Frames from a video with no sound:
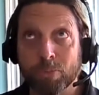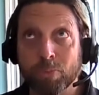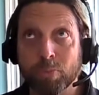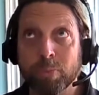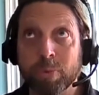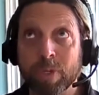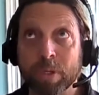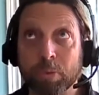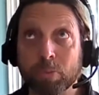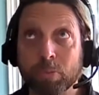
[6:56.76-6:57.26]

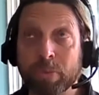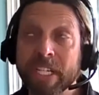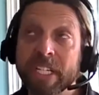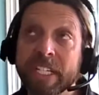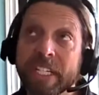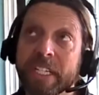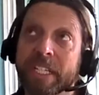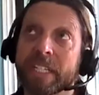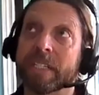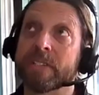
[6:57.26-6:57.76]
what we
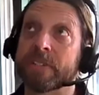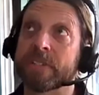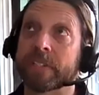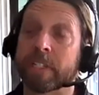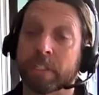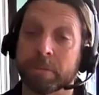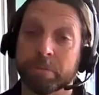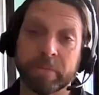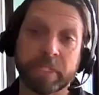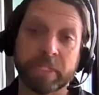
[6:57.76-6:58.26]
need is a
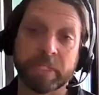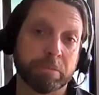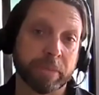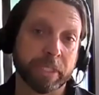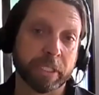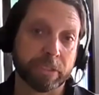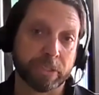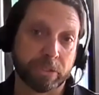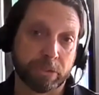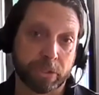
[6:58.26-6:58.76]

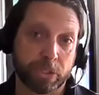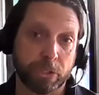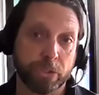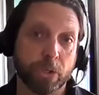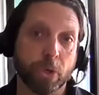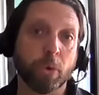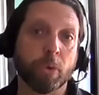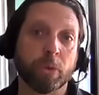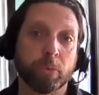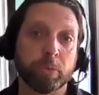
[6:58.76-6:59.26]
commitment to
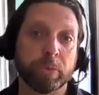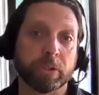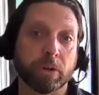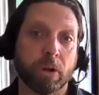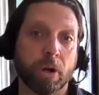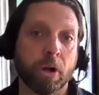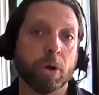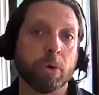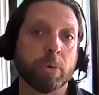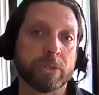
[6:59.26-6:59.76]
know that we're
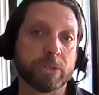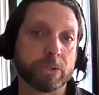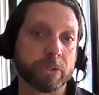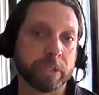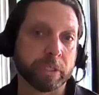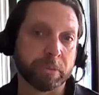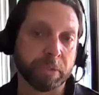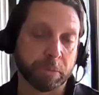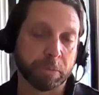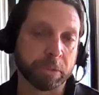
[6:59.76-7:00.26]
always
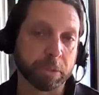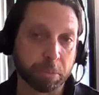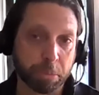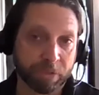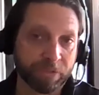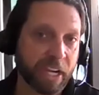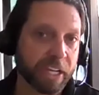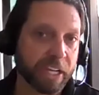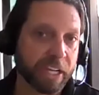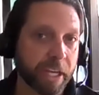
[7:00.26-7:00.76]
going to be able to
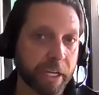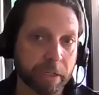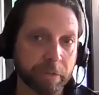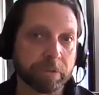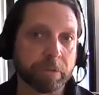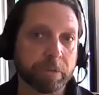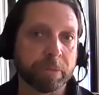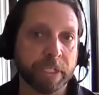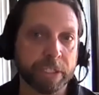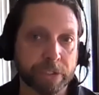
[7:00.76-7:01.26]
provide that
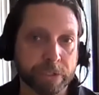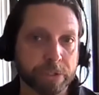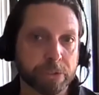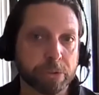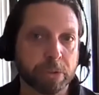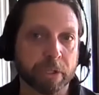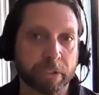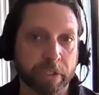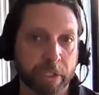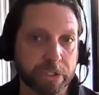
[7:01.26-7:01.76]
information
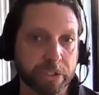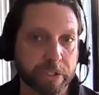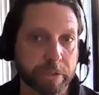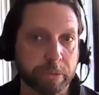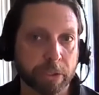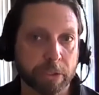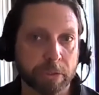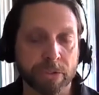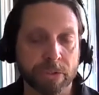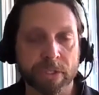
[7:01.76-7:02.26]
to our
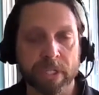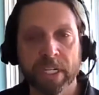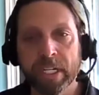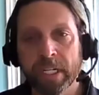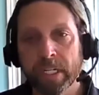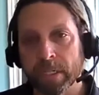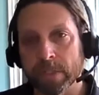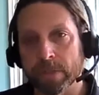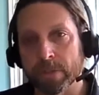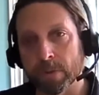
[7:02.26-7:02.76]
customers.
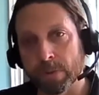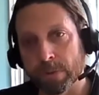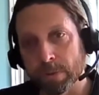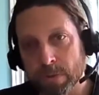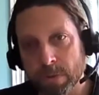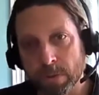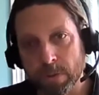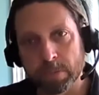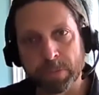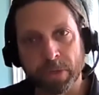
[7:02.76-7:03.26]
And so
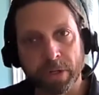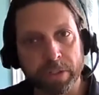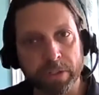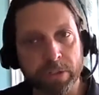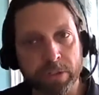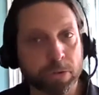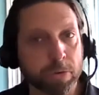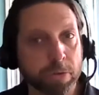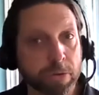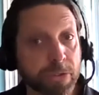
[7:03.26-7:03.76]
those third-party
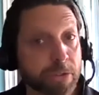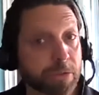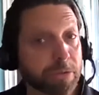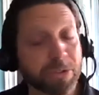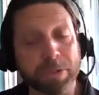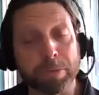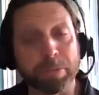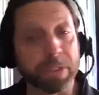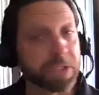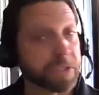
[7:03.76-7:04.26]
tools, they're
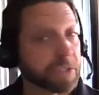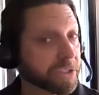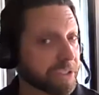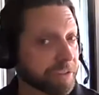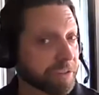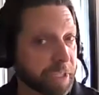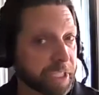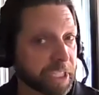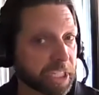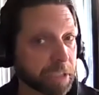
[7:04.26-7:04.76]
in the business
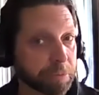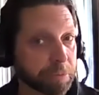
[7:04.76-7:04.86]
of making